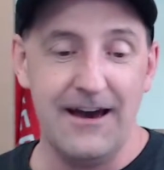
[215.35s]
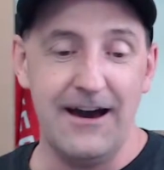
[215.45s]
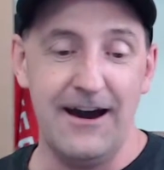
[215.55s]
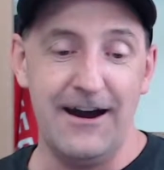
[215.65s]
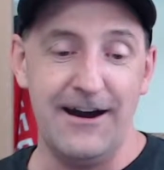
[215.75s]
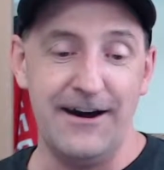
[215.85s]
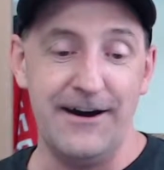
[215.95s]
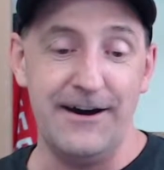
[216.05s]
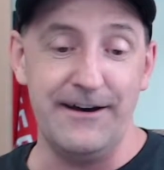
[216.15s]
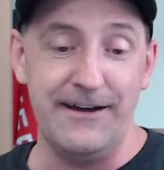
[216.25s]

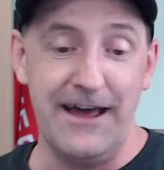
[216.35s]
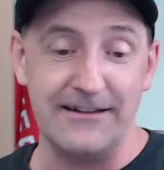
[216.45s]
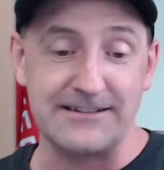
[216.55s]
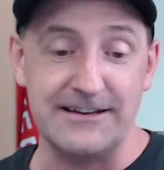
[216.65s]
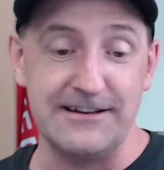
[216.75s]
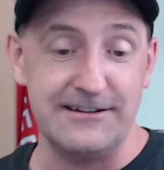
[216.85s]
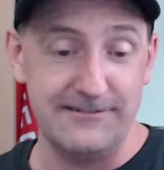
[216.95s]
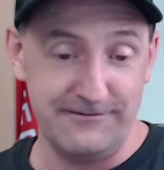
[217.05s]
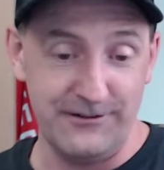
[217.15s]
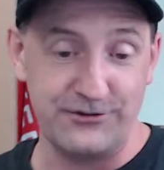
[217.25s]
Uh, Hanson,
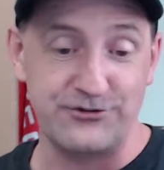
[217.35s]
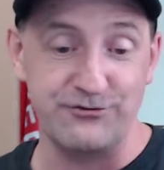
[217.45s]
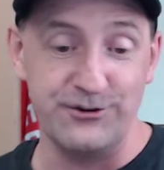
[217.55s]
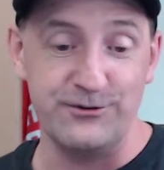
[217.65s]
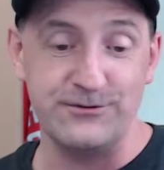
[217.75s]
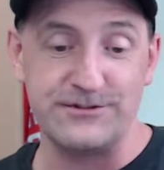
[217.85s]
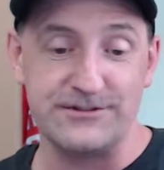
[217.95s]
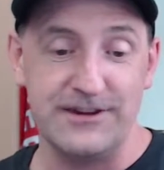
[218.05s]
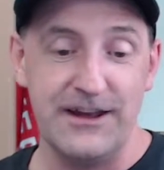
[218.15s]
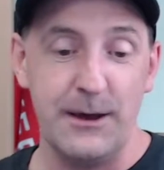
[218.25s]
The
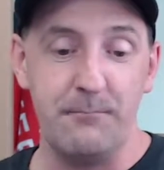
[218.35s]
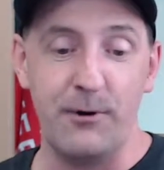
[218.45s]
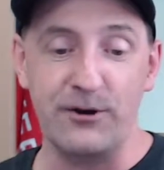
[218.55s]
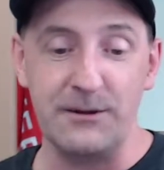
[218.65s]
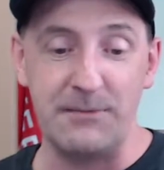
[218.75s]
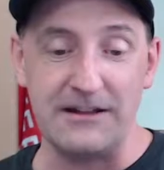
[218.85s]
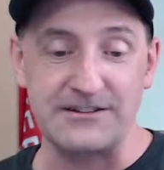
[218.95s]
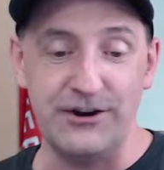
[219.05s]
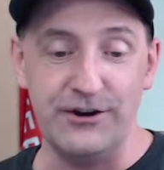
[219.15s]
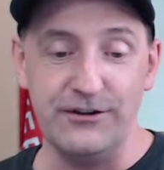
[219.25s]
Trews, Barney
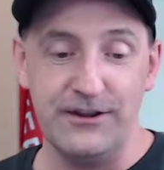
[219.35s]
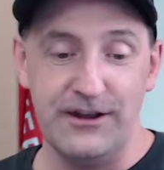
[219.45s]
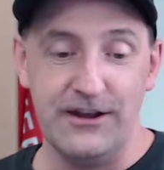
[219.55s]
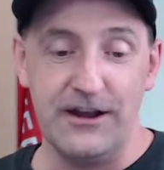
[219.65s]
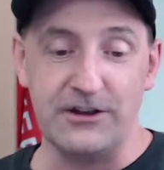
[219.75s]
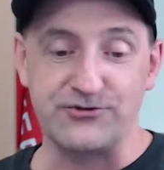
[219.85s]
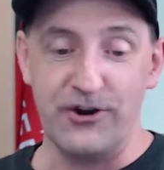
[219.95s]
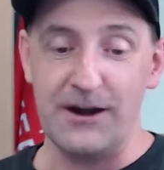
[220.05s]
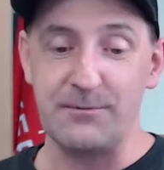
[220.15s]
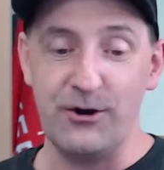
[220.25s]
Bentall, A
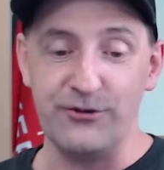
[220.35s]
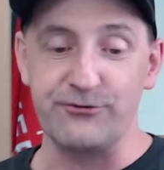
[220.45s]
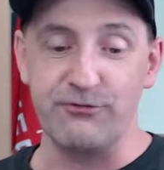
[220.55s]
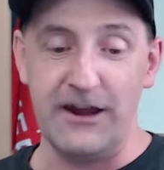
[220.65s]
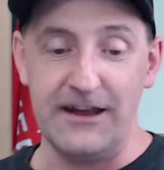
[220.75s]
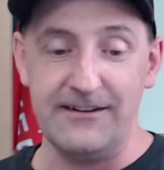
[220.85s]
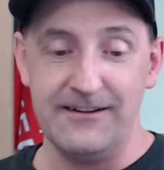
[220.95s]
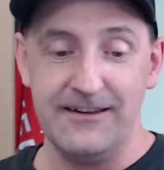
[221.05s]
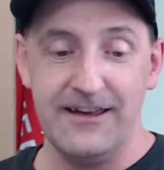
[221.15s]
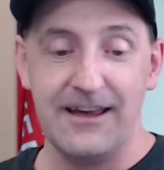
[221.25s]
Tribe Called Red,
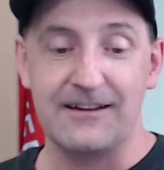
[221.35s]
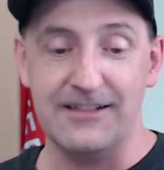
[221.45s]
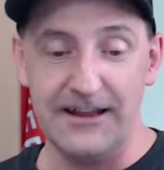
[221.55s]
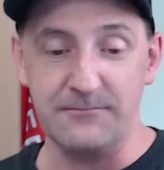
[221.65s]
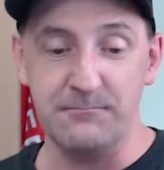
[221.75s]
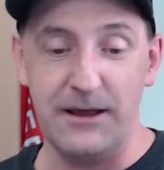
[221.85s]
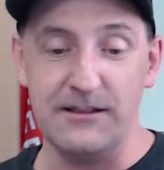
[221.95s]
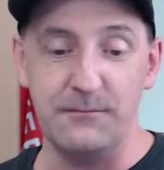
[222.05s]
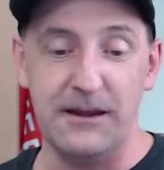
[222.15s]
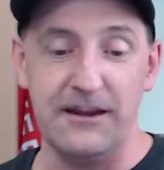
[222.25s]
Clayton
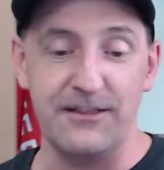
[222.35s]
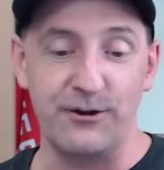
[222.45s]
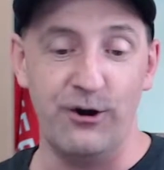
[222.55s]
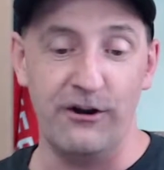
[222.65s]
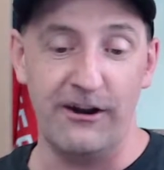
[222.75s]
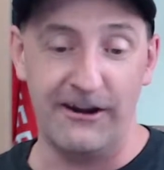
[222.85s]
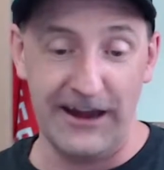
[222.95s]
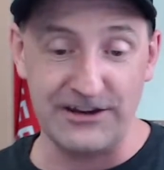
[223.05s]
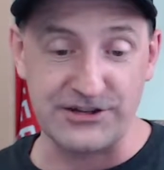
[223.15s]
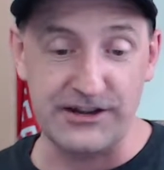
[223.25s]
Bellamy and the
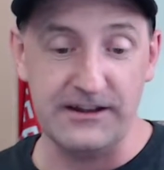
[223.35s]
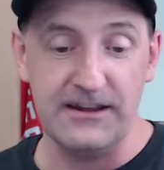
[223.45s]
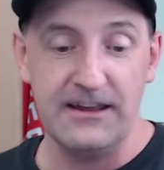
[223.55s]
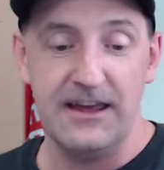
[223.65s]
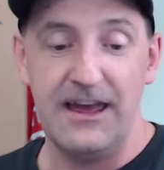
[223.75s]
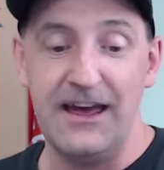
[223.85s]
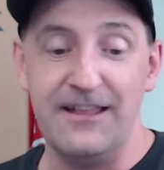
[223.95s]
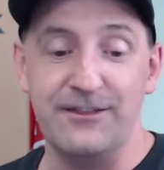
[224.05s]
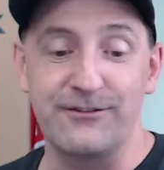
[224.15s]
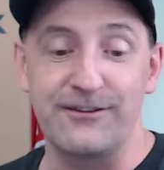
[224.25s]
Congregation,
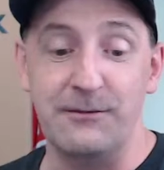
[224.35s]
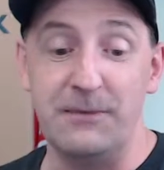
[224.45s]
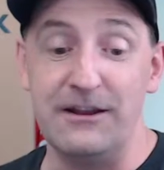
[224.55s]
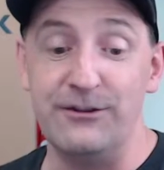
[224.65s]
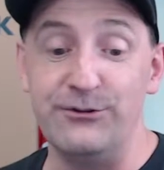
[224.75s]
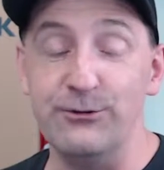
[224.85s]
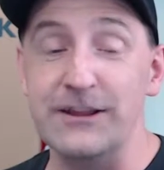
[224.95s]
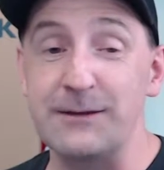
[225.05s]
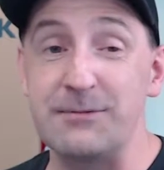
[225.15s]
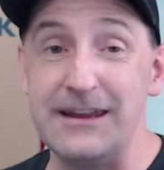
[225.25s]
and there's going to be
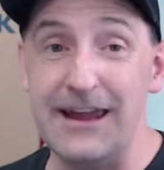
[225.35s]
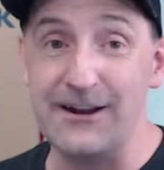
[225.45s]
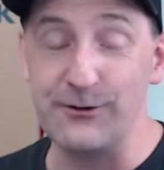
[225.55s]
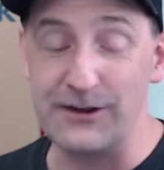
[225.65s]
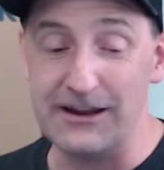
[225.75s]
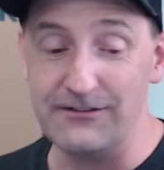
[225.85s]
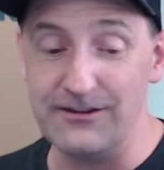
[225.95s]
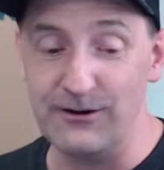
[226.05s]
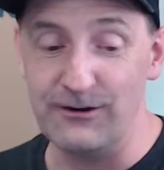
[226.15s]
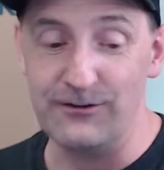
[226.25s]
Dueling Piano Kings
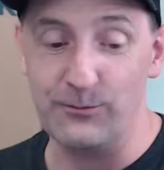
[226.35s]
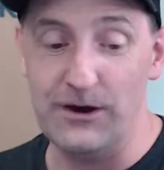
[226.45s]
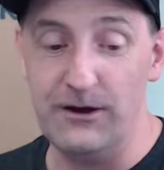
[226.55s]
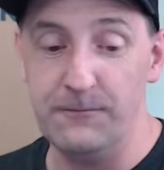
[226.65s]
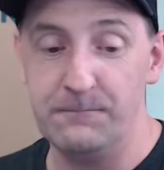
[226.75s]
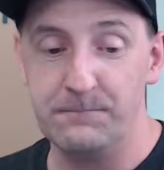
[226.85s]
there as well.